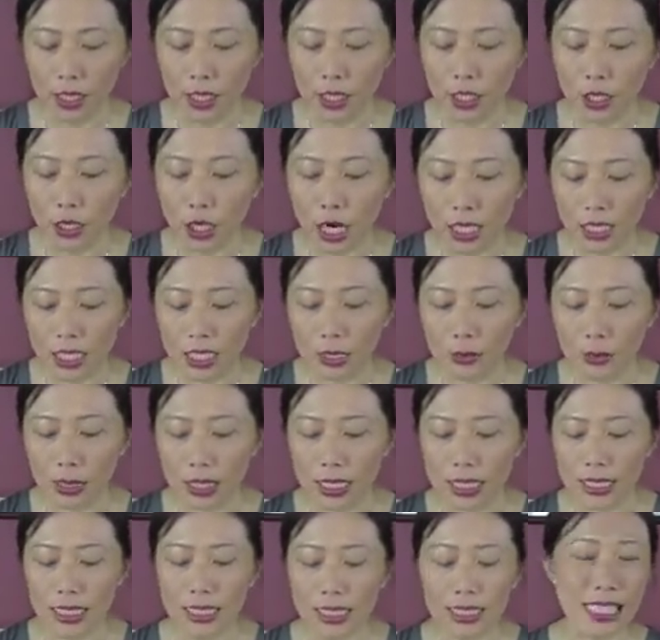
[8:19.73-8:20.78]
Chinese
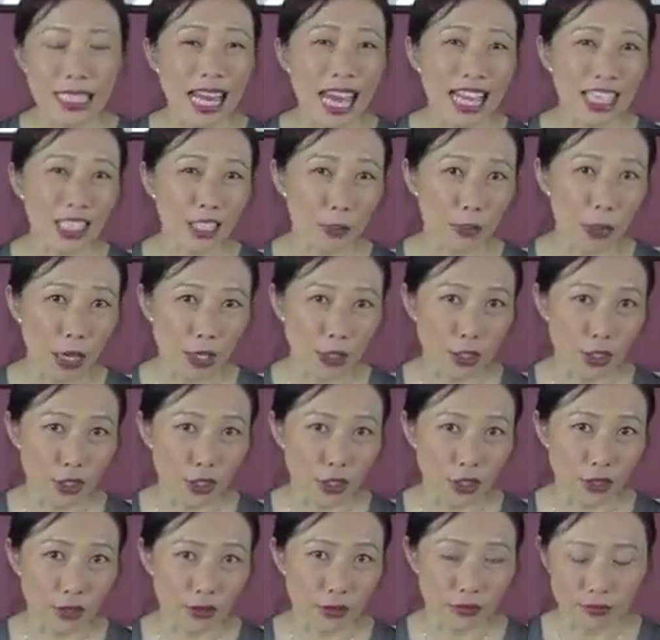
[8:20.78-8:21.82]
medicine and
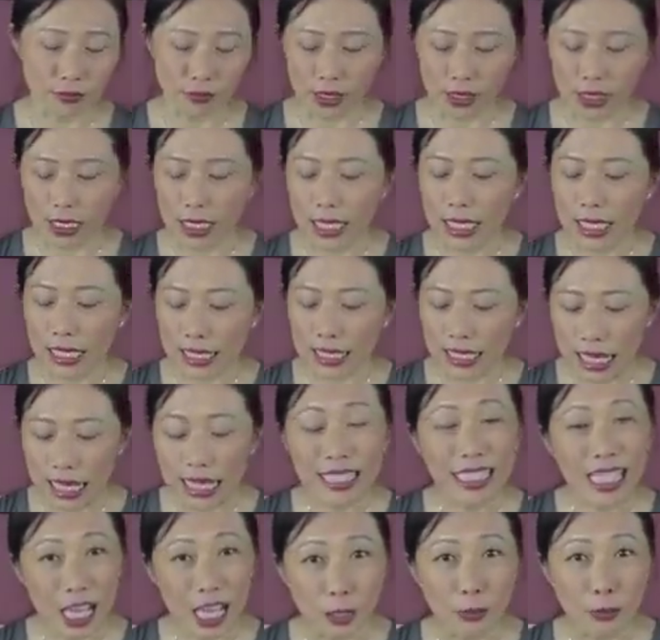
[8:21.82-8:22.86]
acupuncture can
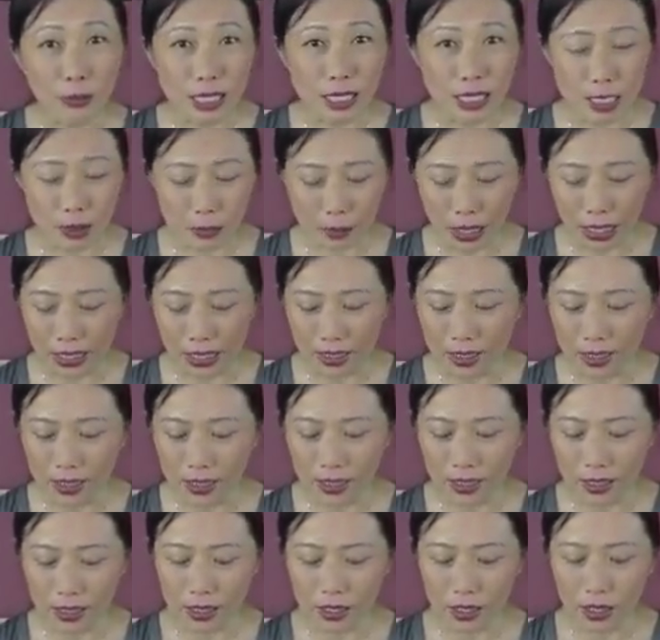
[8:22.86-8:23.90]
help dissipate
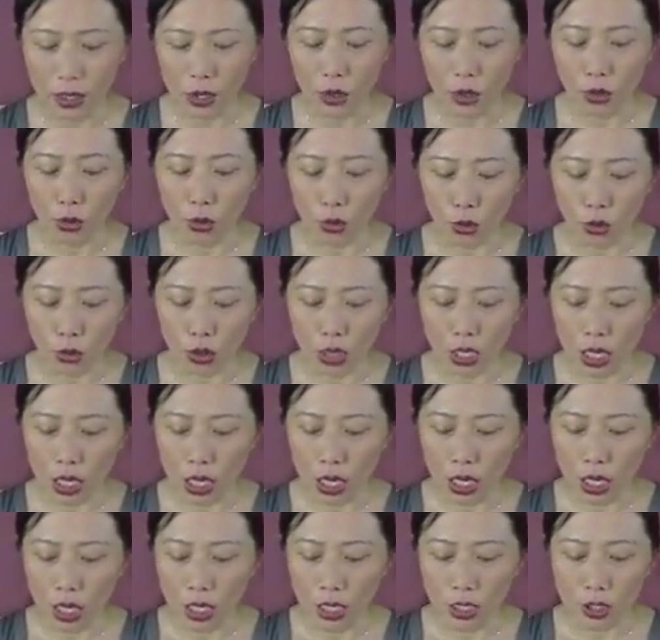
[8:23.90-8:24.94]
or
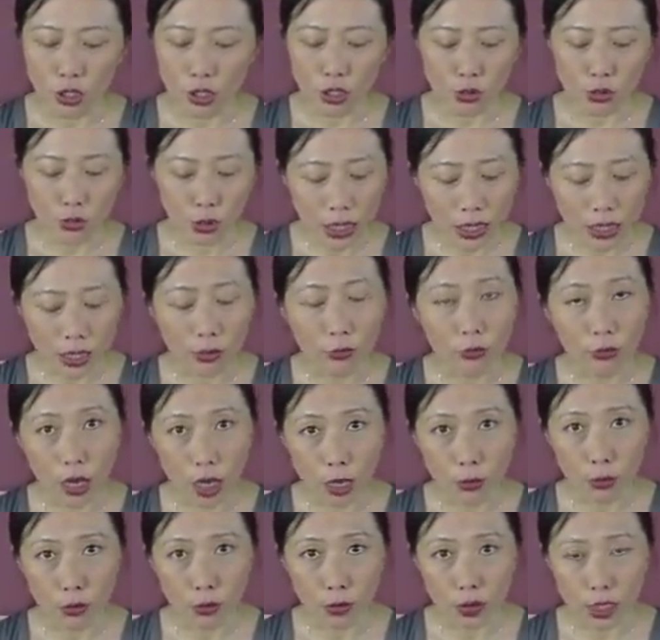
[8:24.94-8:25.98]
shrink
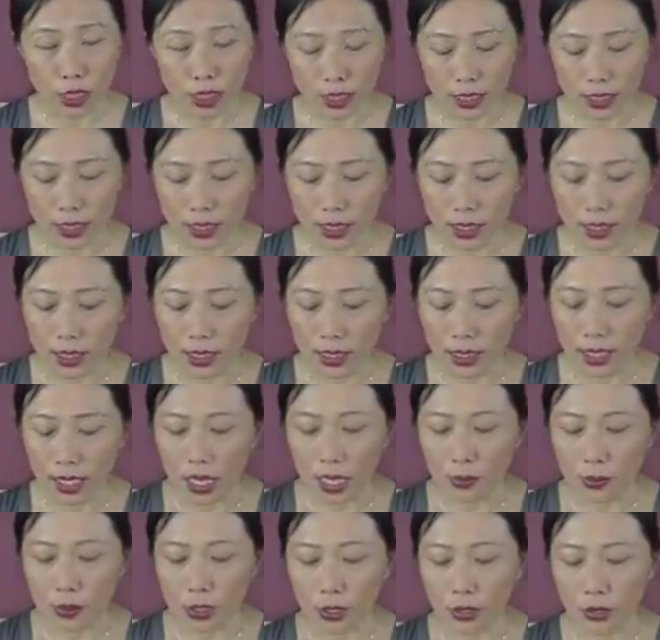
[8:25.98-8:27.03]
fibroids
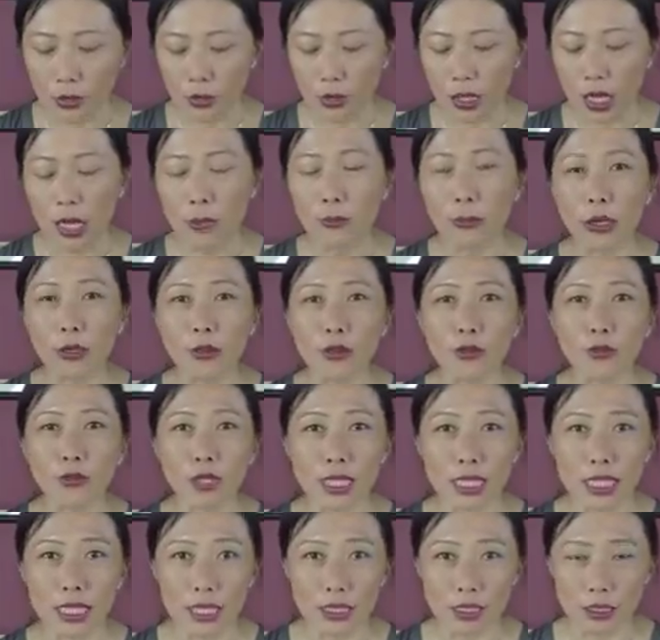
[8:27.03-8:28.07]
up to about 3
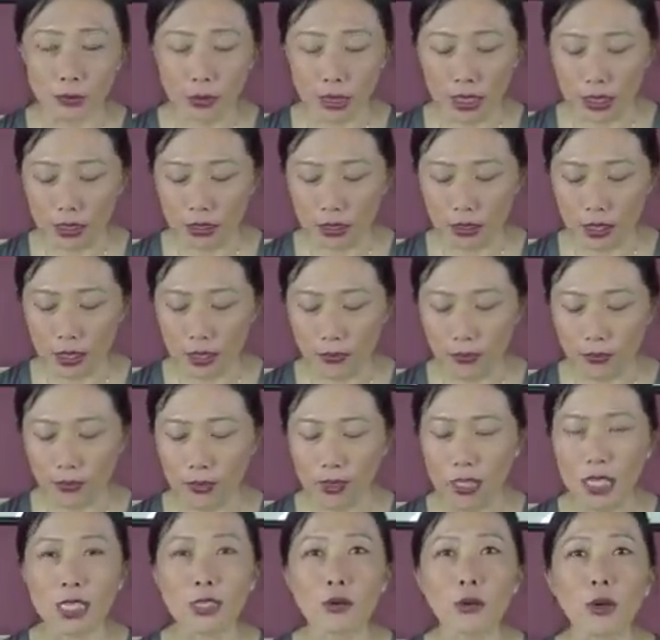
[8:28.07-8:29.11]
centimeters.
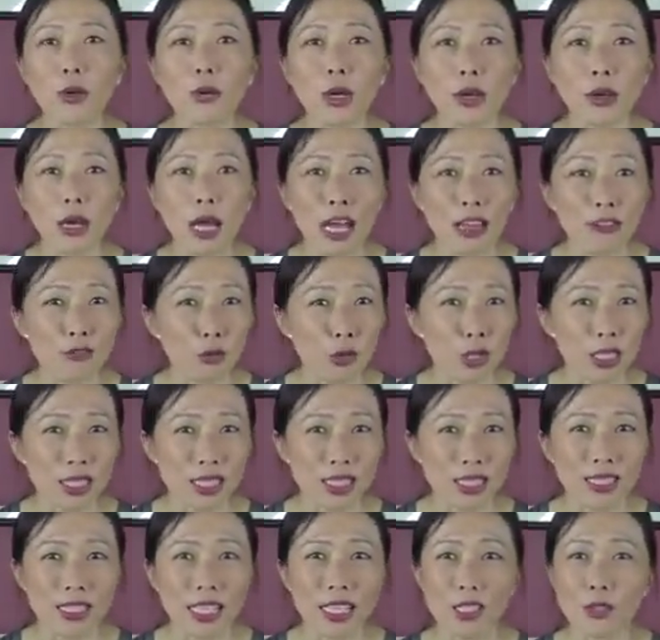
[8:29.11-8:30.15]
That's what I've
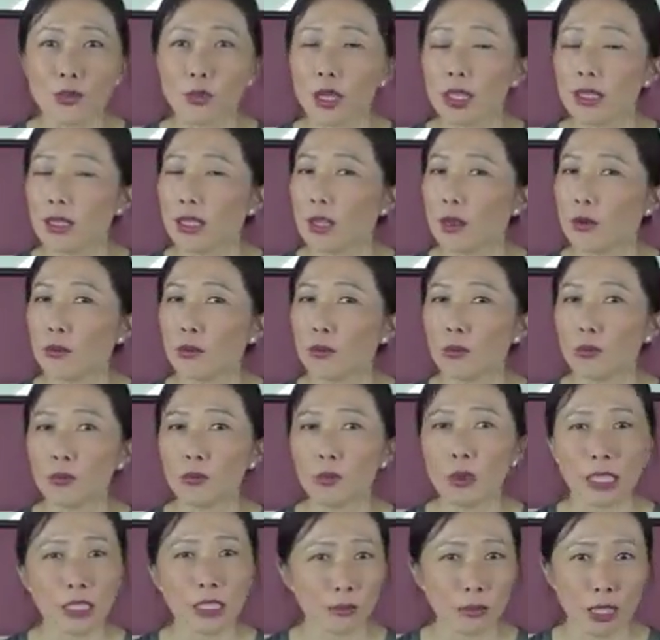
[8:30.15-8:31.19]
witnessed. That's what
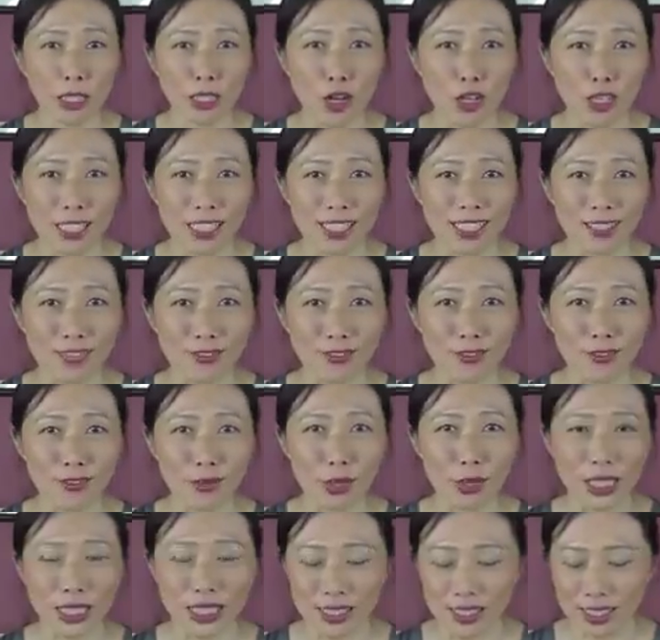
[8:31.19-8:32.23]
many of my colleagues have
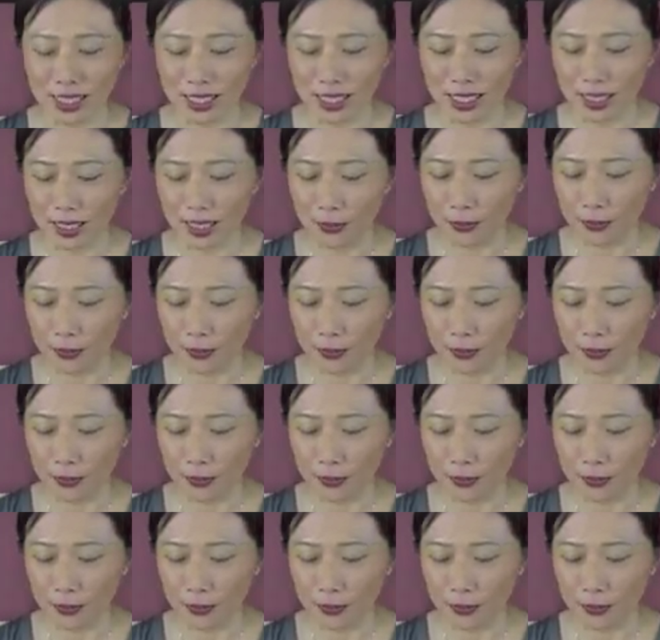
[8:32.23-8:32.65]
witnessed.